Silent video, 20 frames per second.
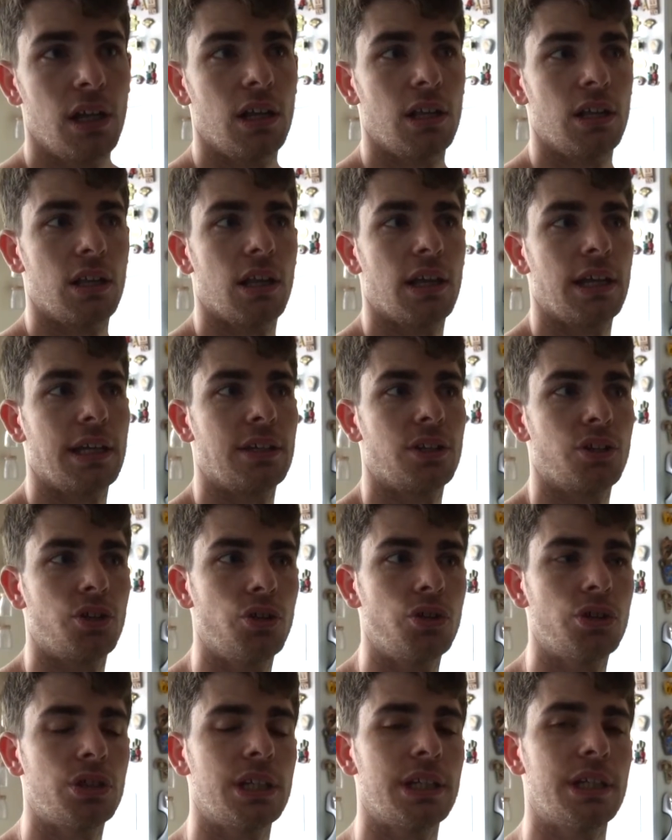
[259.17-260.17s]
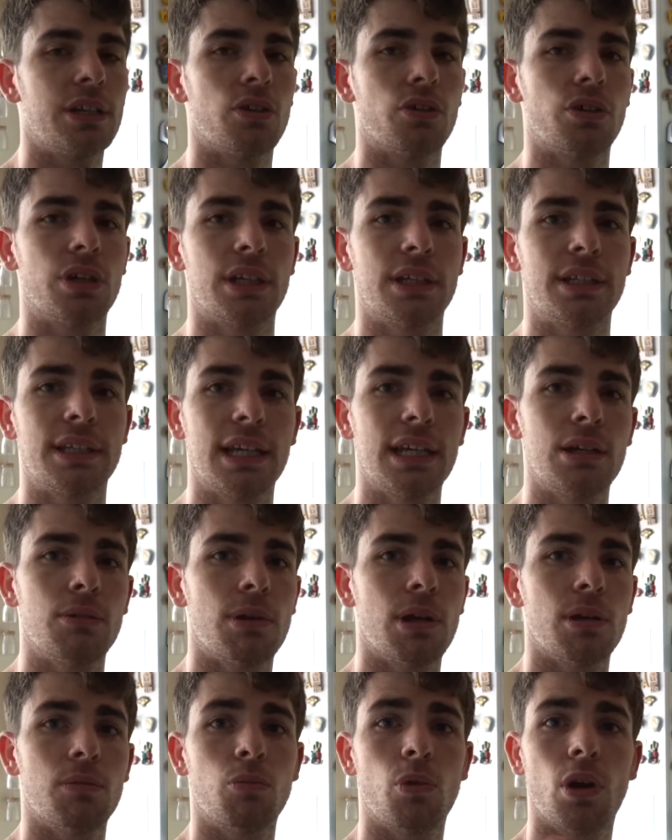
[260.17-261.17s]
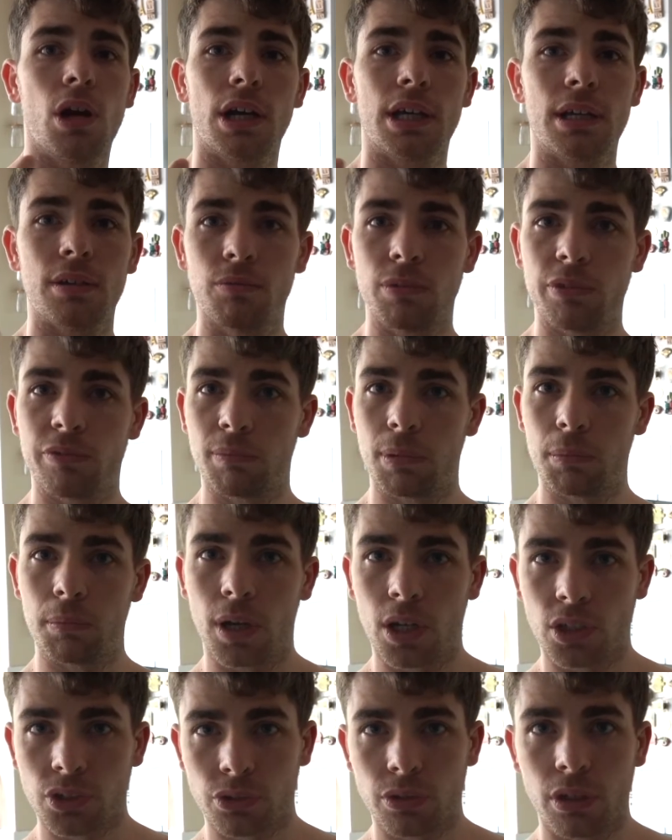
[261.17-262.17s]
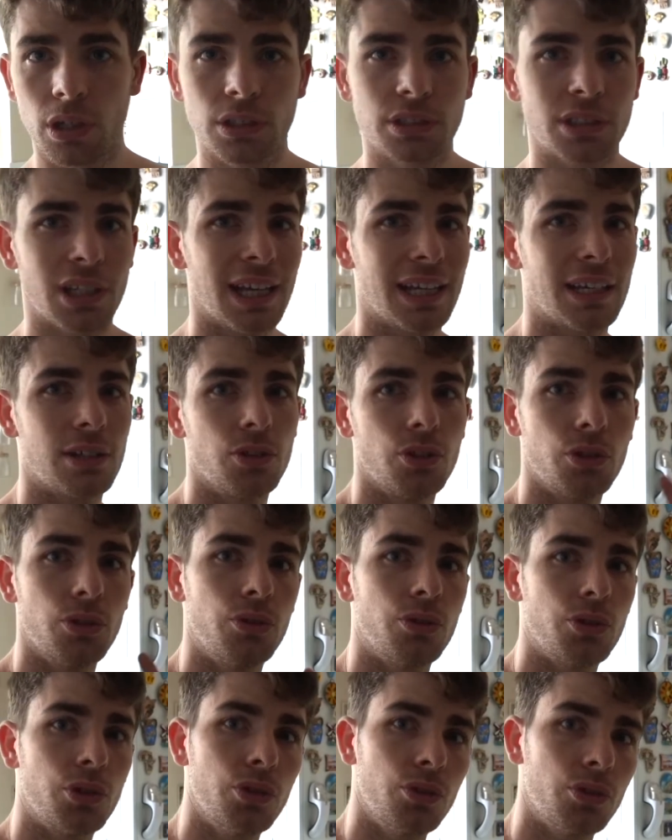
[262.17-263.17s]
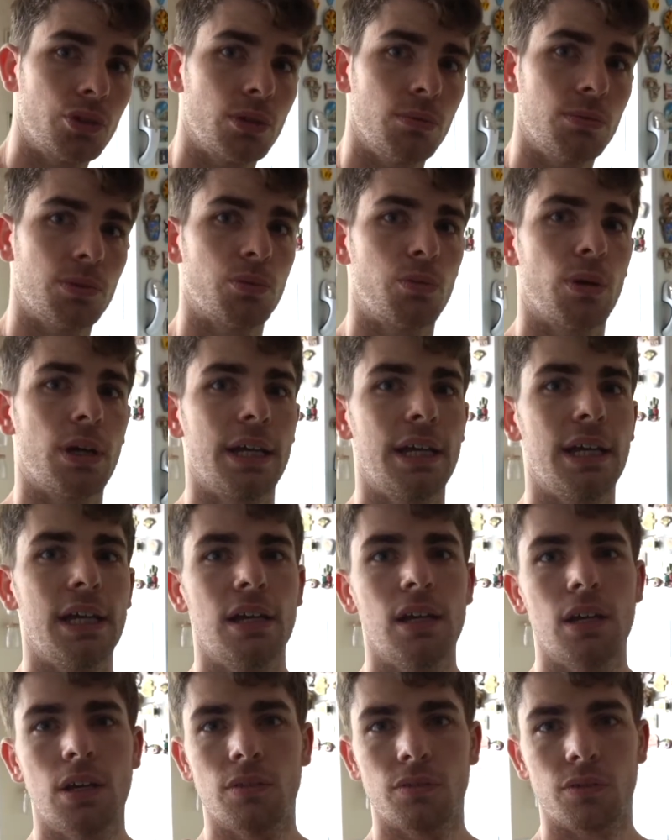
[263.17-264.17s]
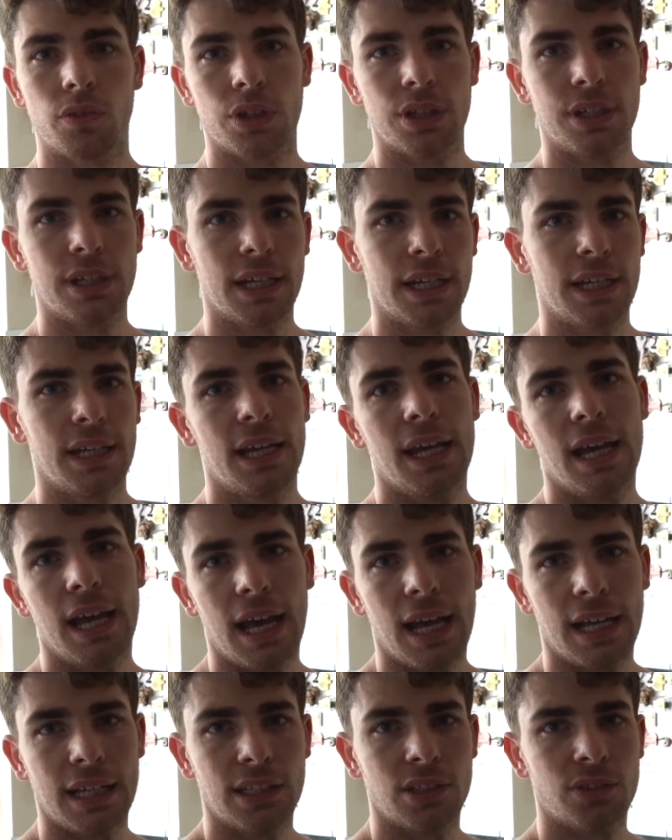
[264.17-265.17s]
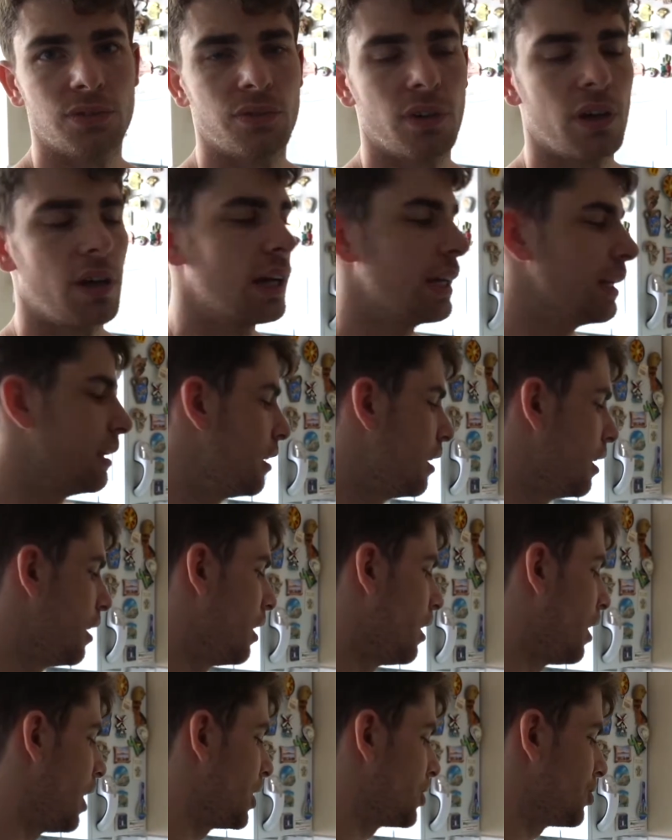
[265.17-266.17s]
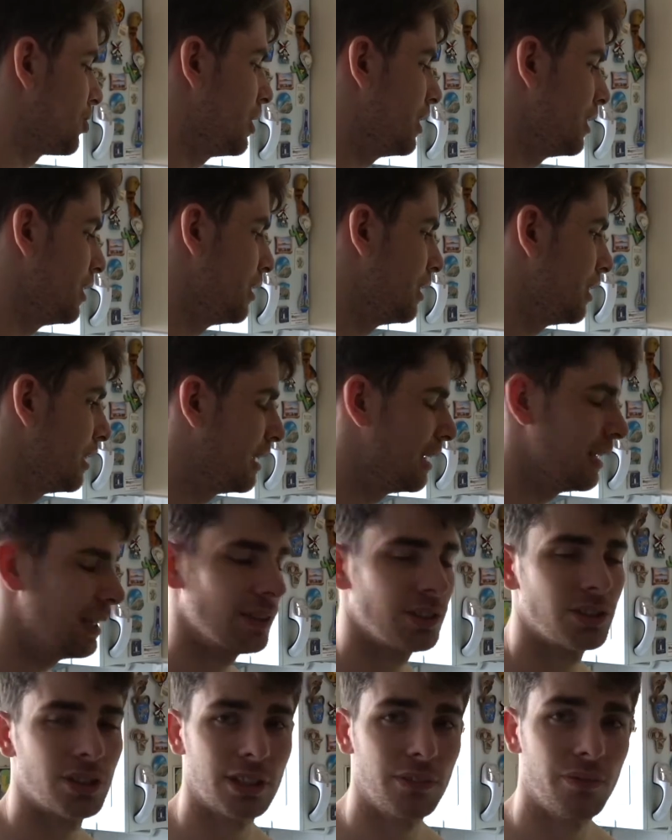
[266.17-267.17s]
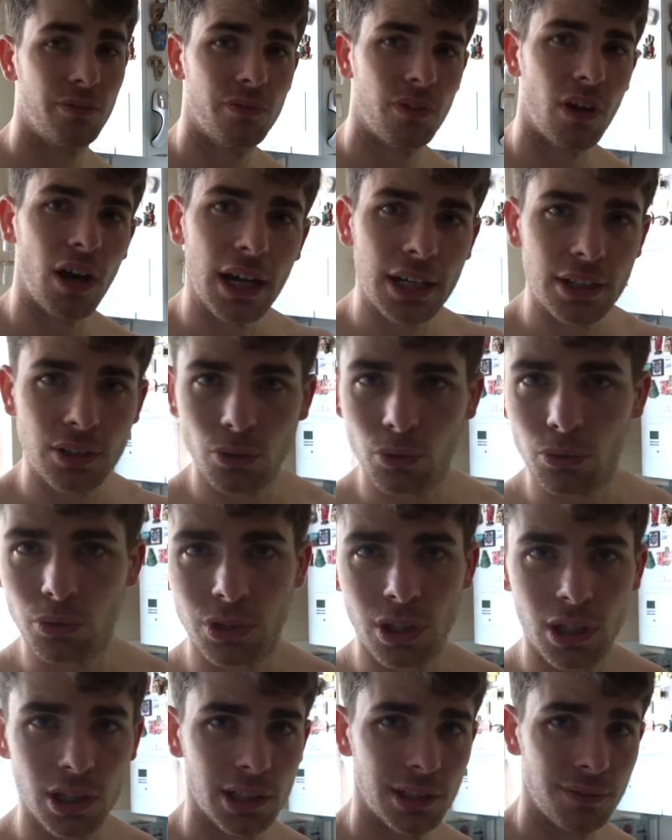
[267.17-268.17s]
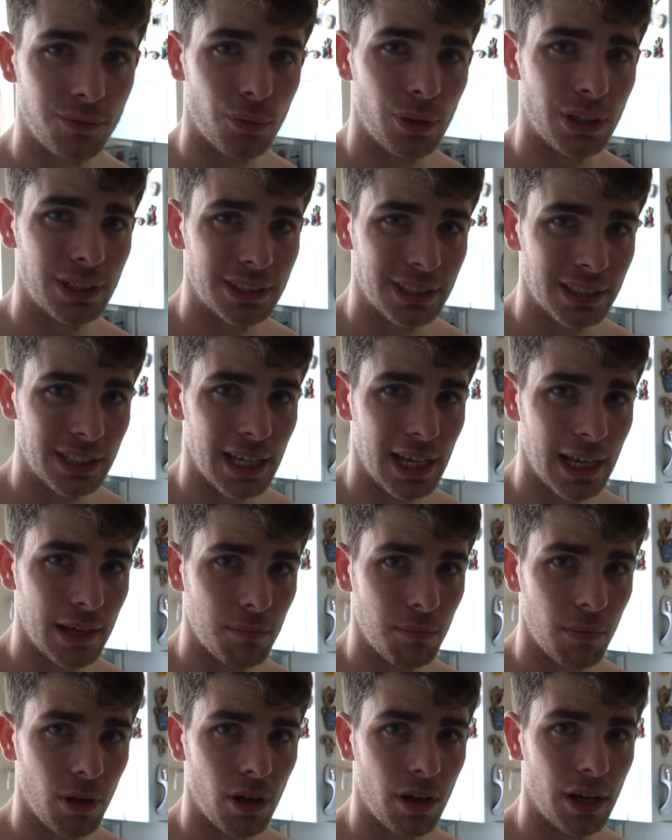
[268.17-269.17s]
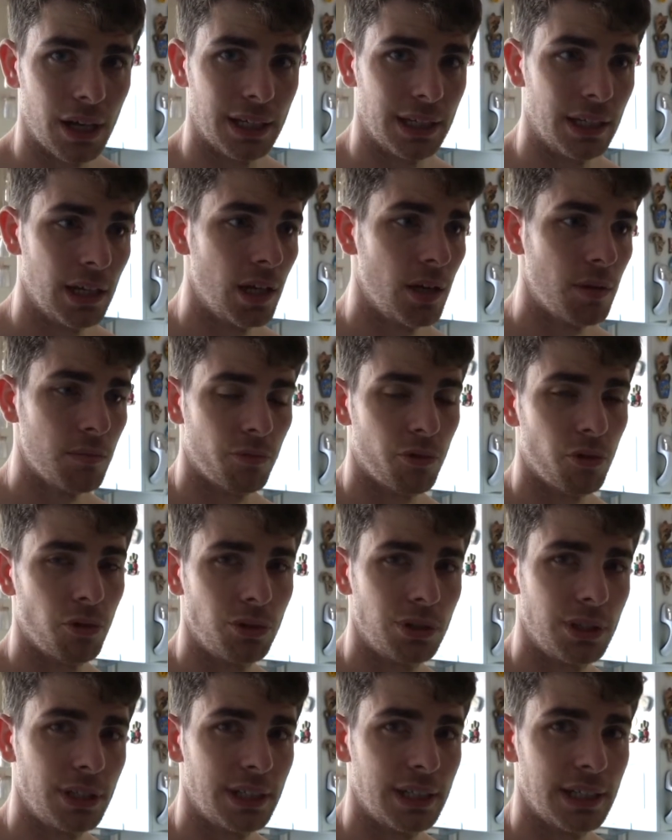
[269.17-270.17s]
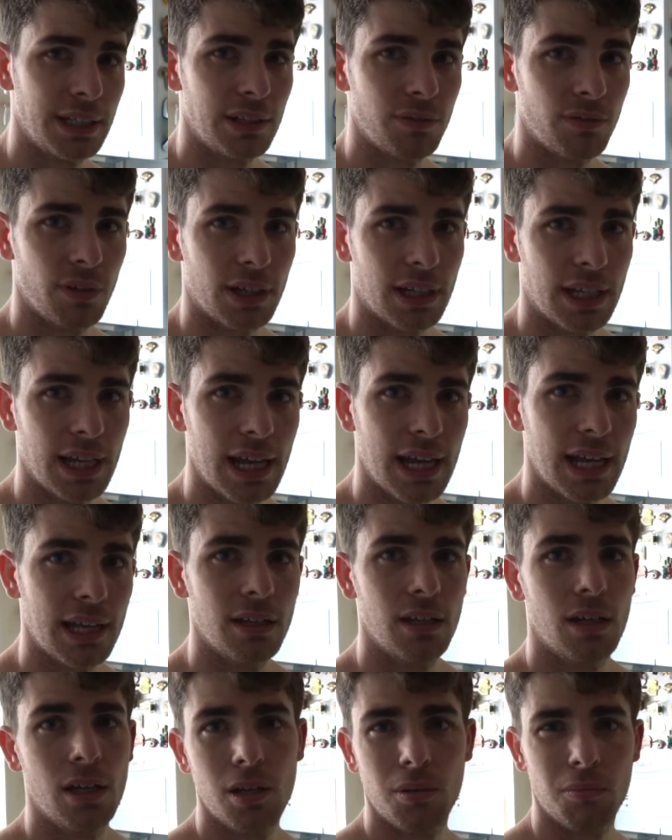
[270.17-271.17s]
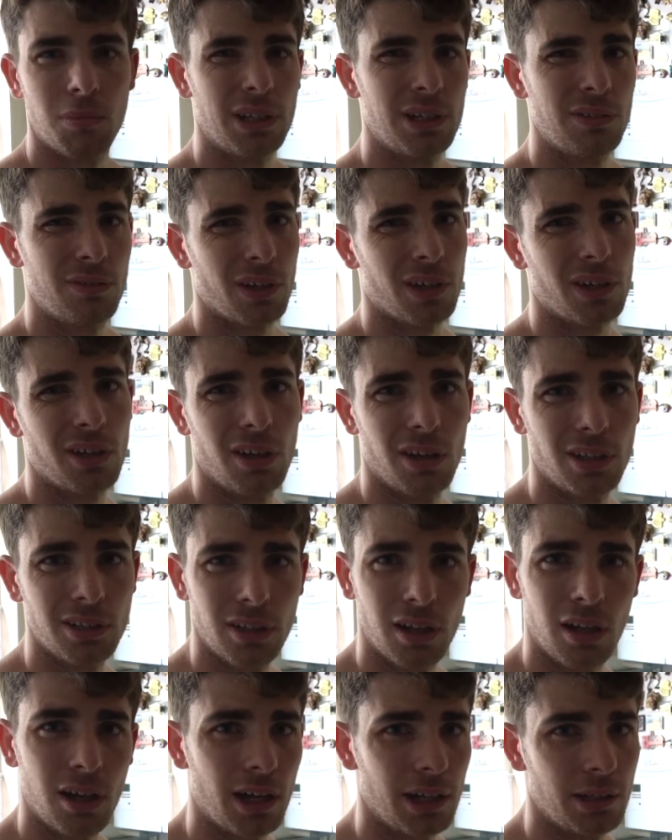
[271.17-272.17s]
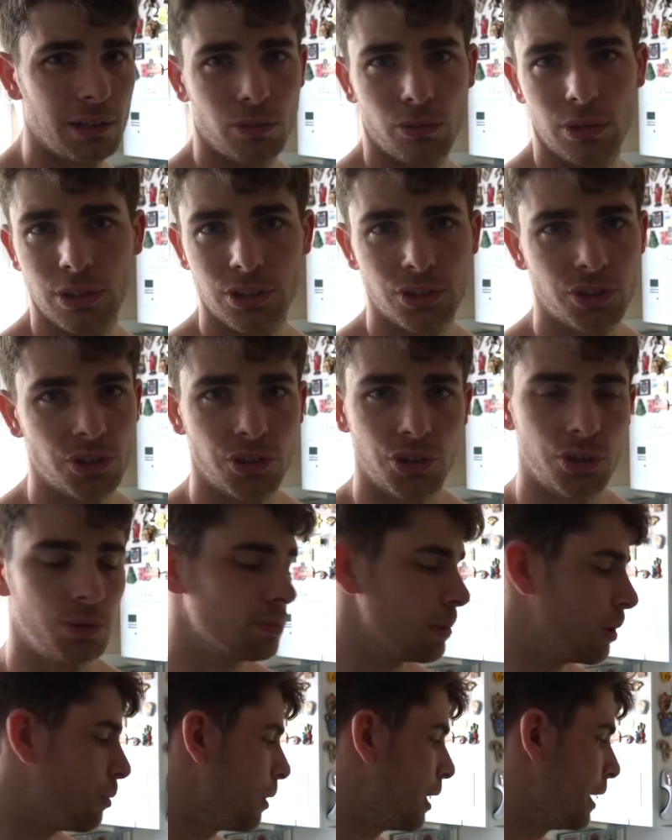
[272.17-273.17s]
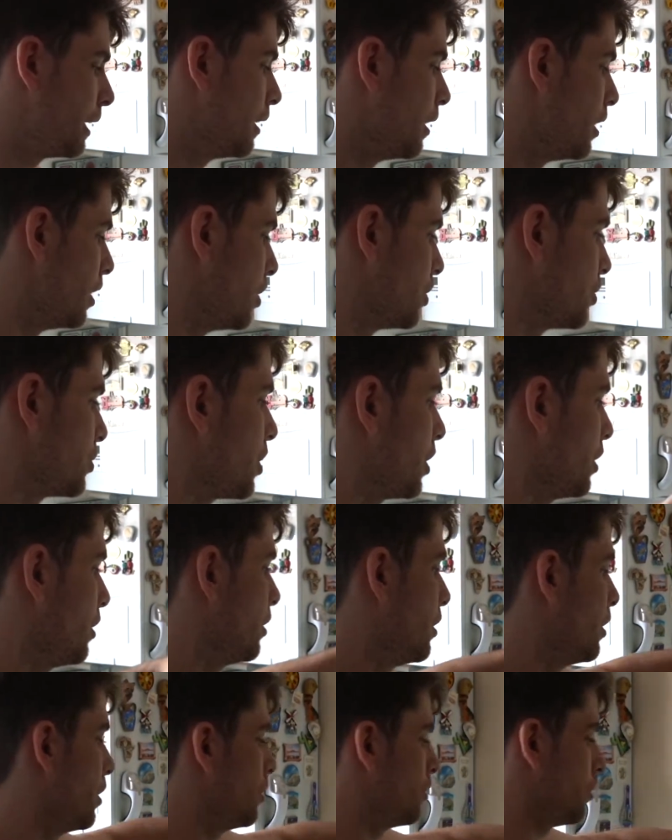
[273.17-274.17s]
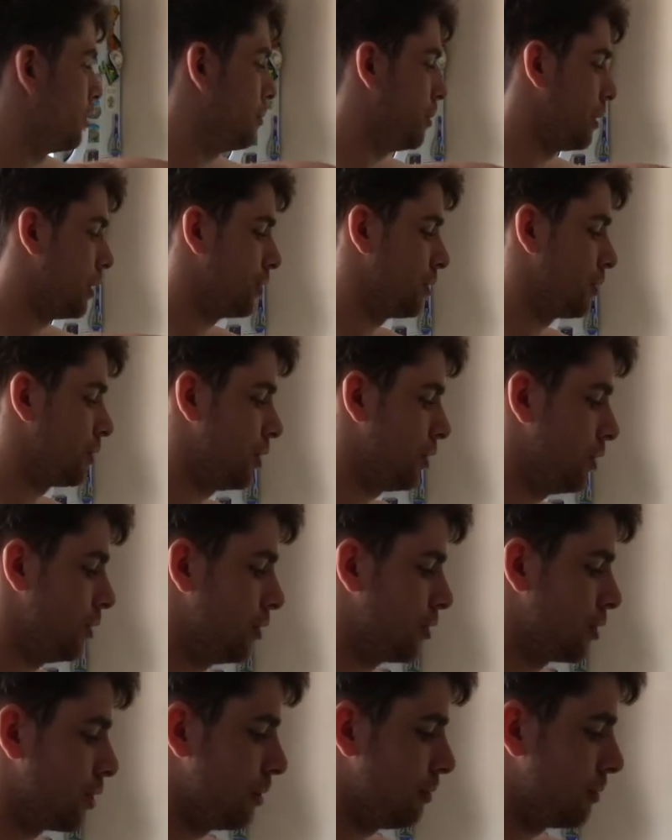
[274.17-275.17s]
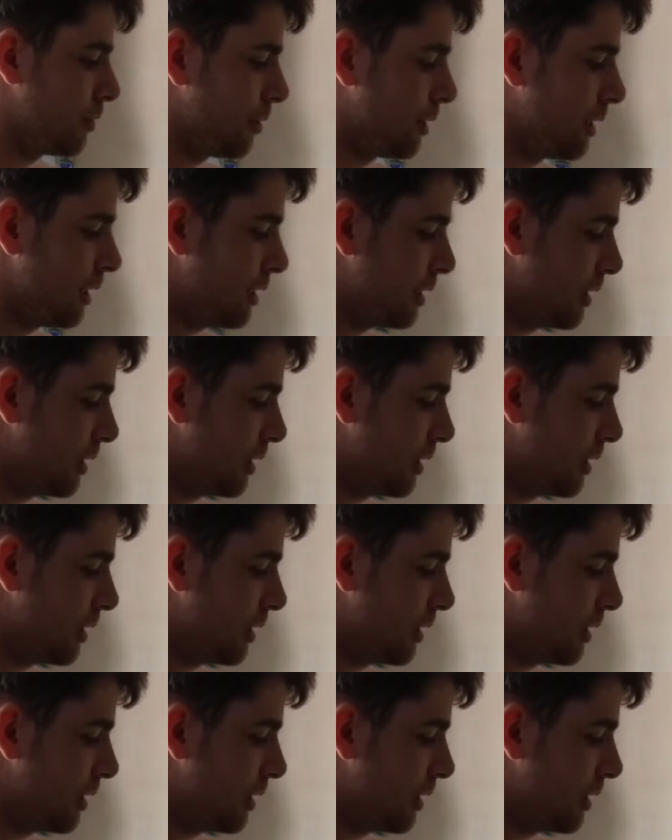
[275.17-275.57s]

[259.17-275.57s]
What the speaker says: Like usually on a day where I'm working with my martial arts, I can do 2 scoops of whey for the day and it's fine. I try to find alternative ways to get my protein in if I can, but if I can't, I always just use my whey. So I'll put 2 scoops of this.